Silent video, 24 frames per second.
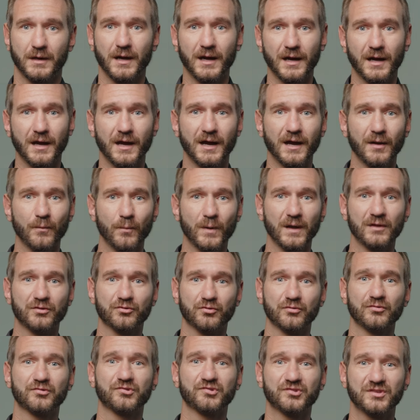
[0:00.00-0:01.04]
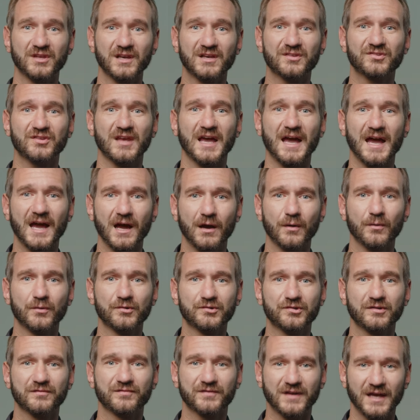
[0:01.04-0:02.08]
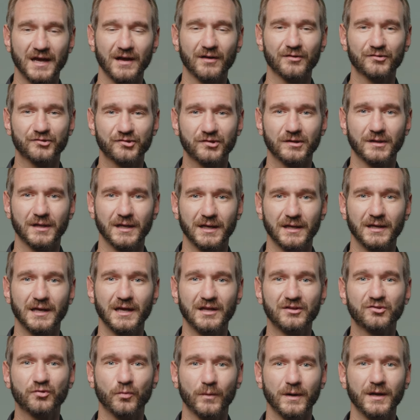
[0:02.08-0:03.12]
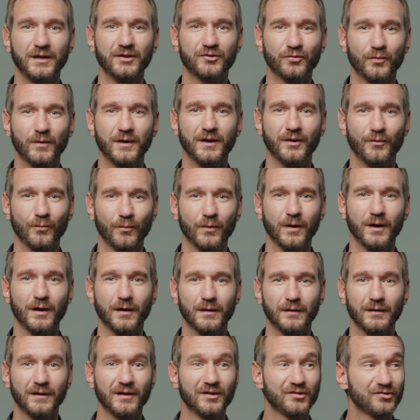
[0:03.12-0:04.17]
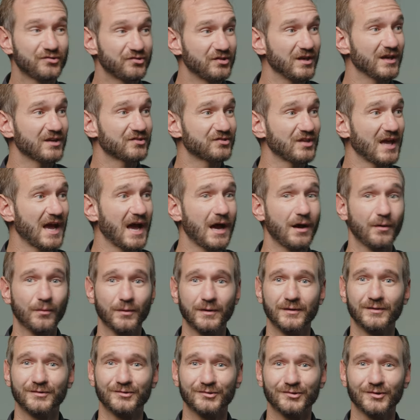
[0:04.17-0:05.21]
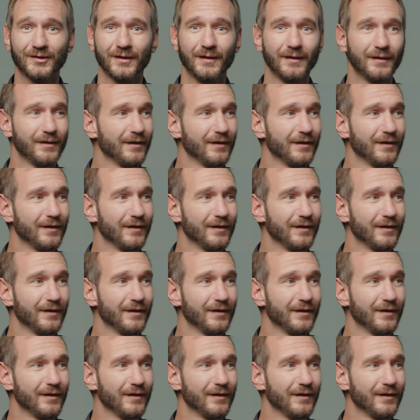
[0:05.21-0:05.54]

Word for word: I, I went through six hours of counseling in 2021, six hours